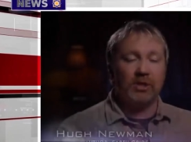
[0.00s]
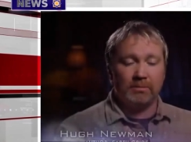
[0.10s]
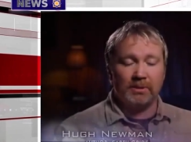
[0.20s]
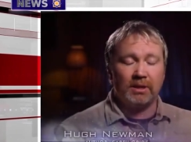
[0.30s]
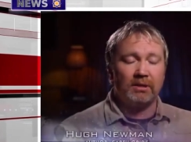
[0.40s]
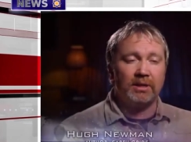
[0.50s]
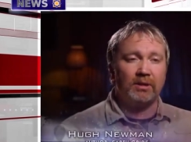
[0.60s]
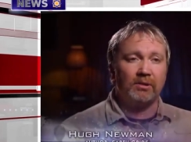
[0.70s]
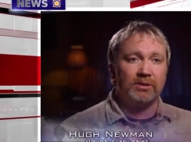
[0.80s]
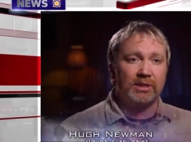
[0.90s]
as a
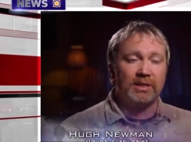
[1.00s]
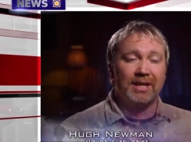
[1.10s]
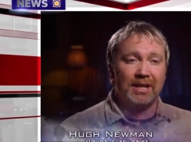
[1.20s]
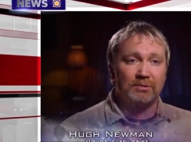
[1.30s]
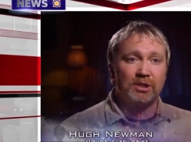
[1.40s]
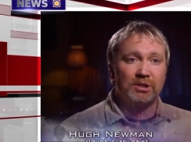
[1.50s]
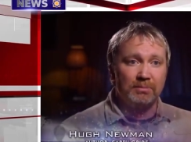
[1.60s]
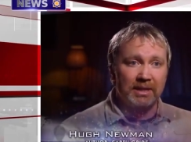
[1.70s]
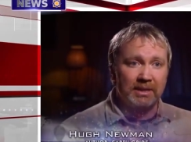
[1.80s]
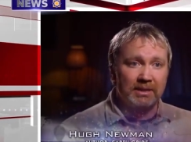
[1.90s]
mysterious place and as
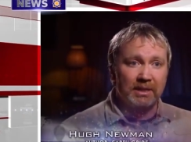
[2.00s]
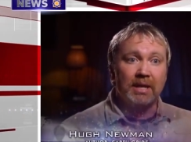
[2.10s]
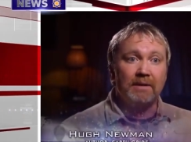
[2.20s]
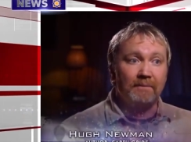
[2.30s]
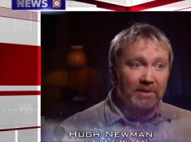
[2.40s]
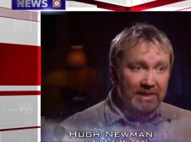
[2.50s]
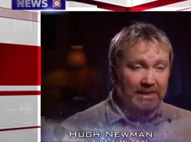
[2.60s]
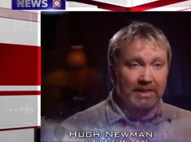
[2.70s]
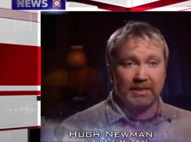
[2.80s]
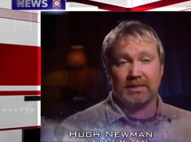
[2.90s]
the area
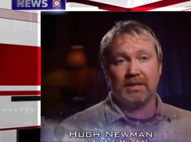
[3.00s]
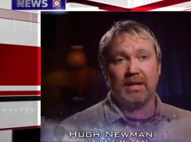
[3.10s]
dating back to